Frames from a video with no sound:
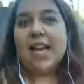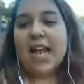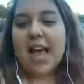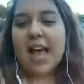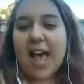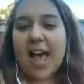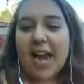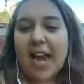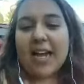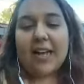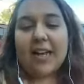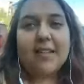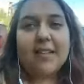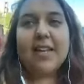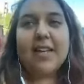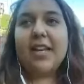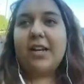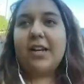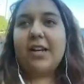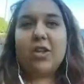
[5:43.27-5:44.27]
And like I
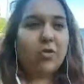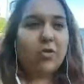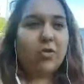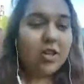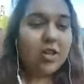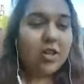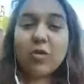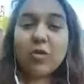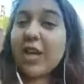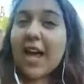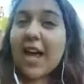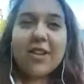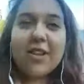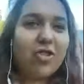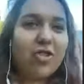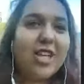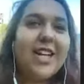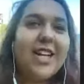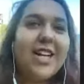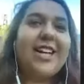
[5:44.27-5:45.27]
said, you can't
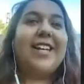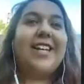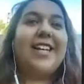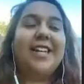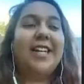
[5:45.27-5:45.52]
cheat it.